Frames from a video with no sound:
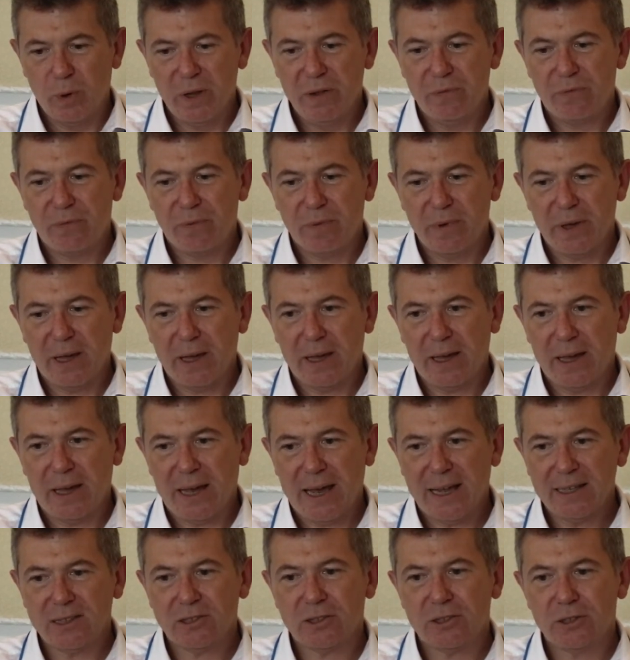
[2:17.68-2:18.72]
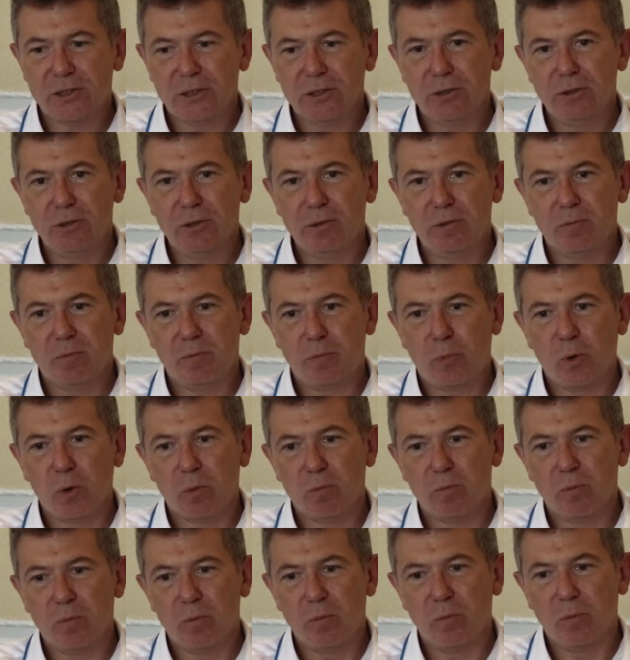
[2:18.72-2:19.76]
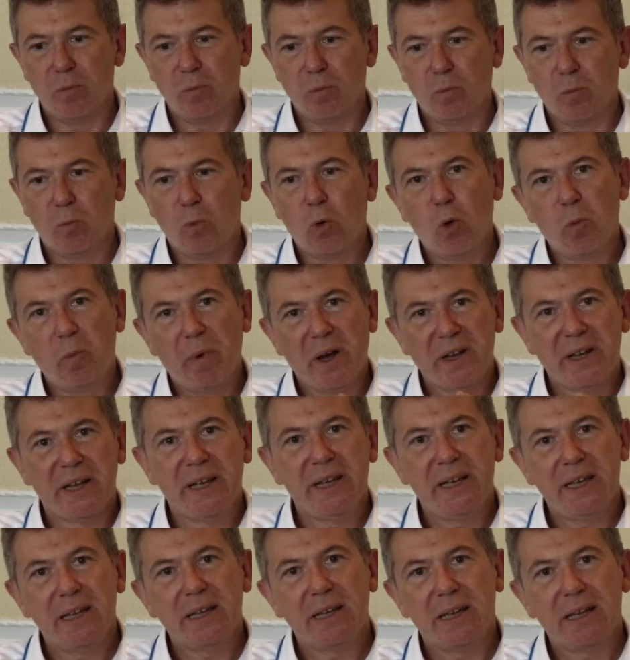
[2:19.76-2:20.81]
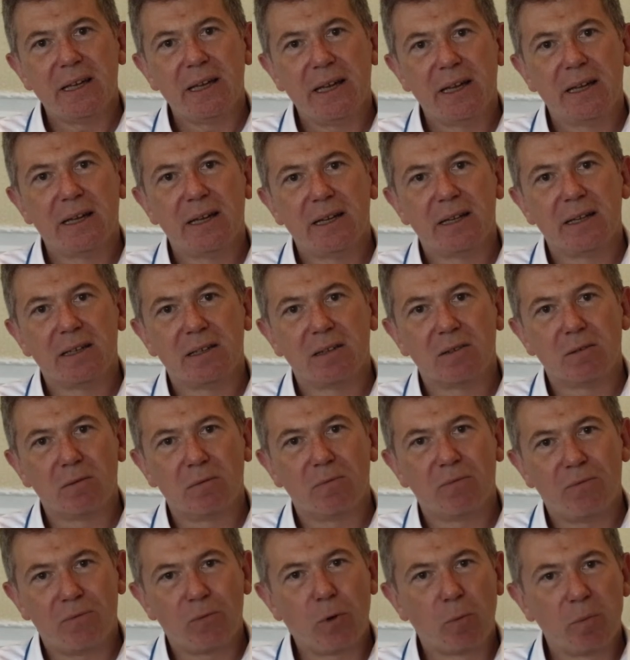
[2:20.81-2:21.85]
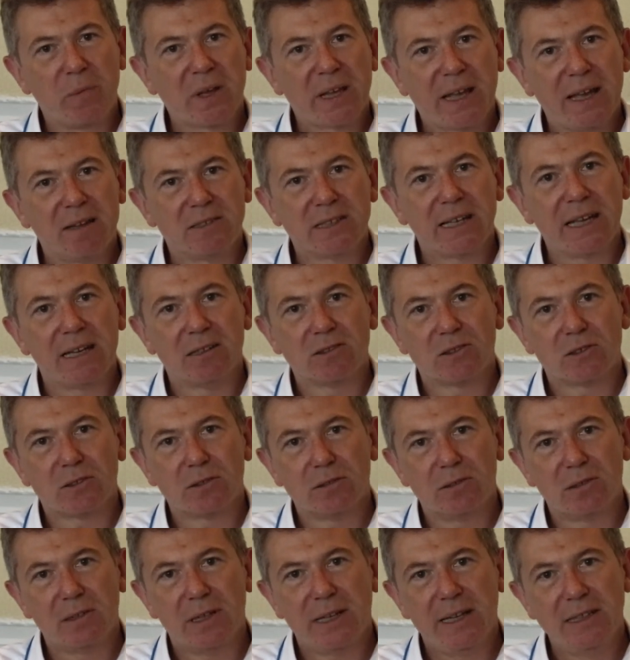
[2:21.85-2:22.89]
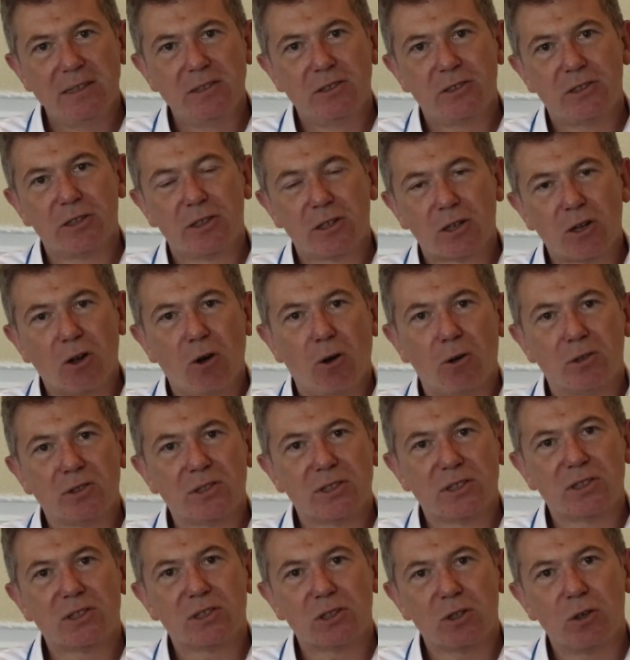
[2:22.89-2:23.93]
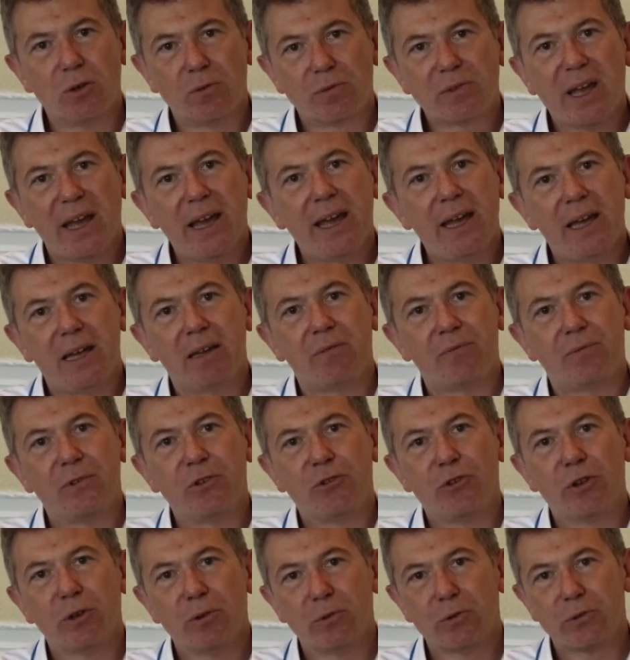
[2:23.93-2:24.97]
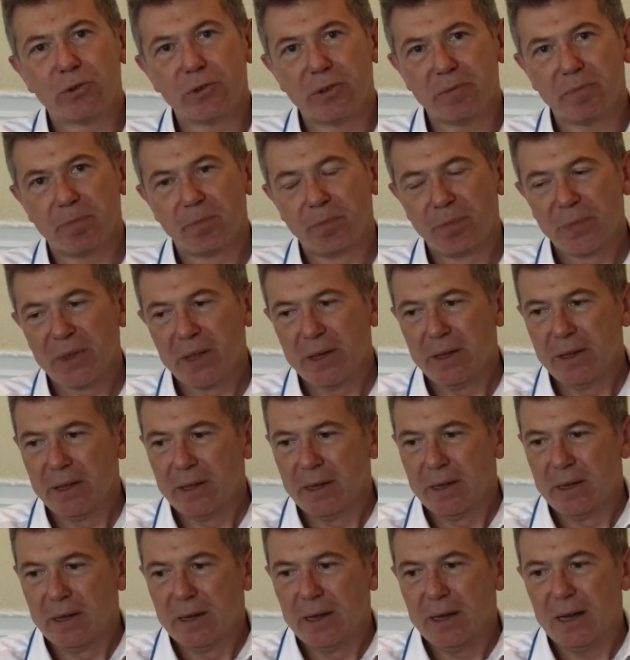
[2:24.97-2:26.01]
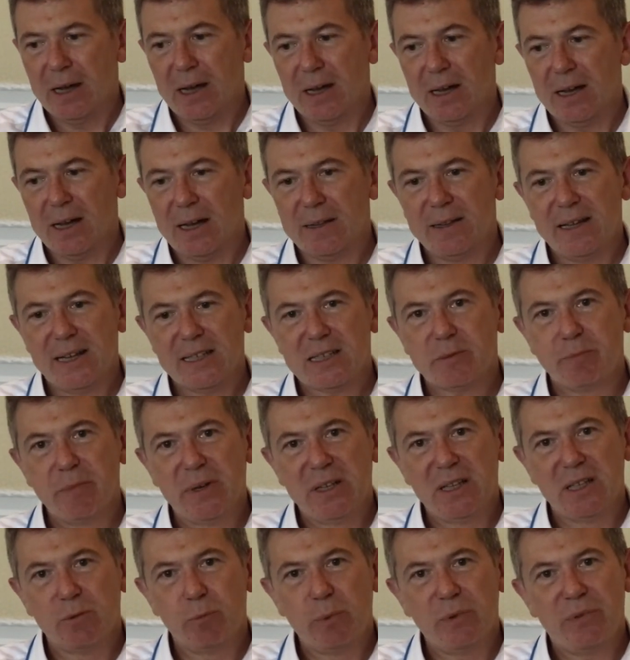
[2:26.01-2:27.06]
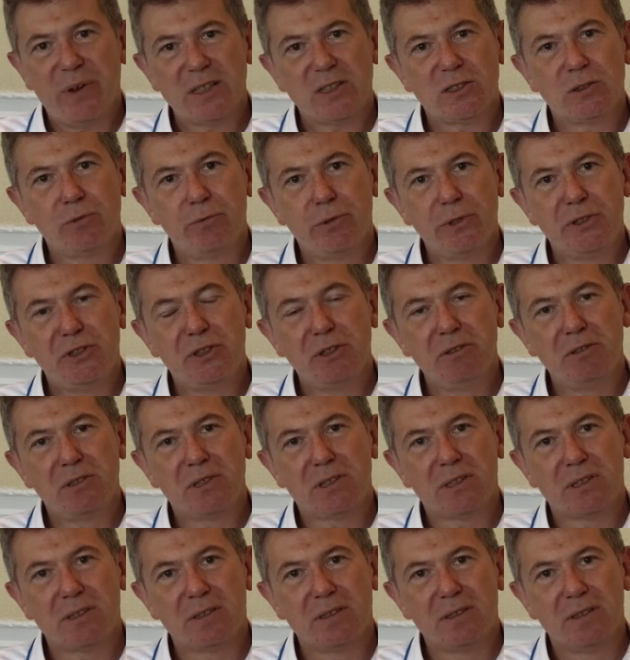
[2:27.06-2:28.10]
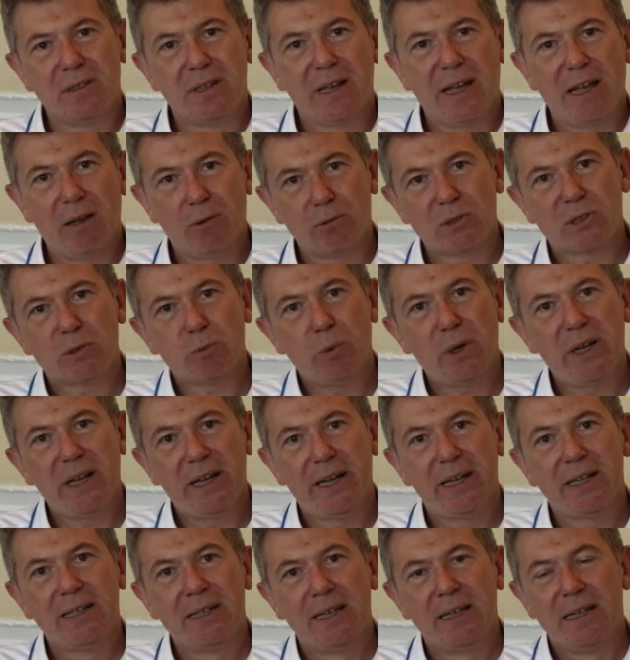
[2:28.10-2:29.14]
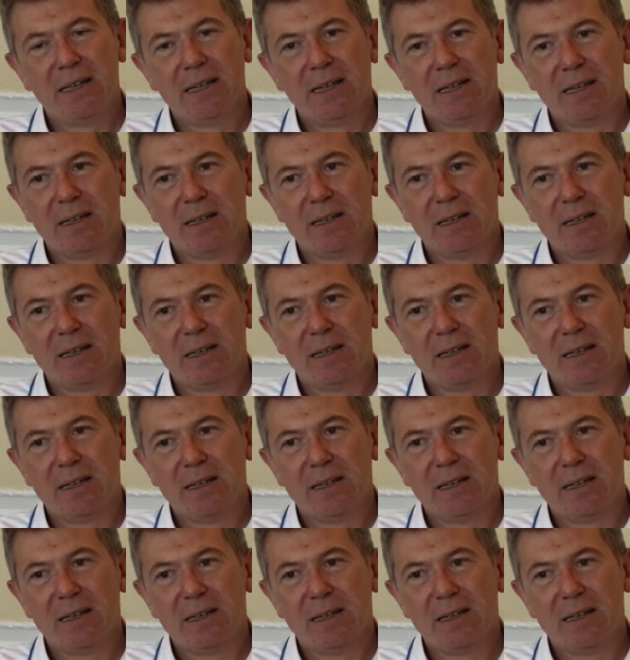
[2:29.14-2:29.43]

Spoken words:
we've had to put more money from the county council into the costs of care for children, and that's meant that we've had to reduce elsewhere.